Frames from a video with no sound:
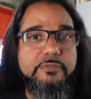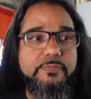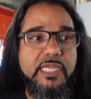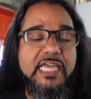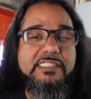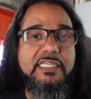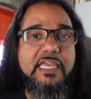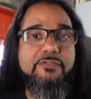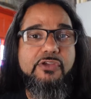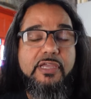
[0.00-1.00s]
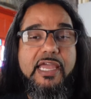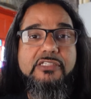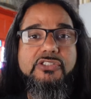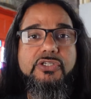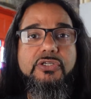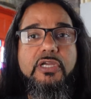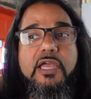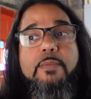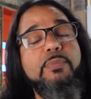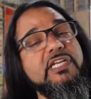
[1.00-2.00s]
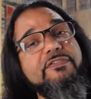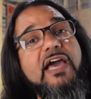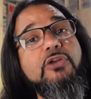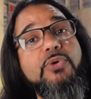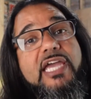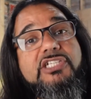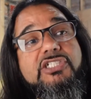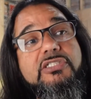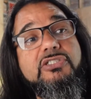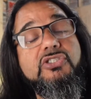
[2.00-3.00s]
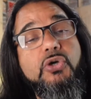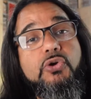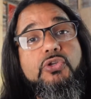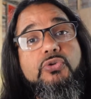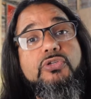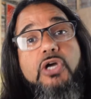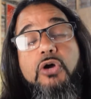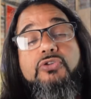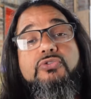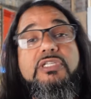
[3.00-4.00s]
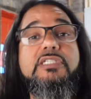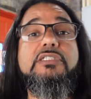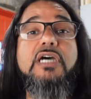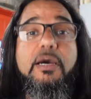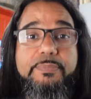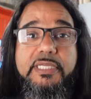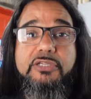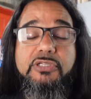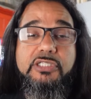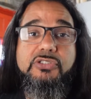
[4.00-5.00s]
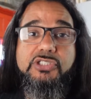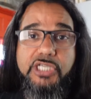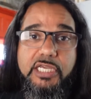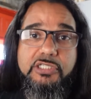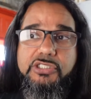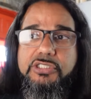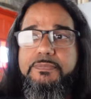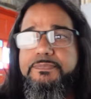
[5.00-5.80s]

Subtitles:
Yes, it gave you an answer, but the evaluation told you no, you need to update, you need to change.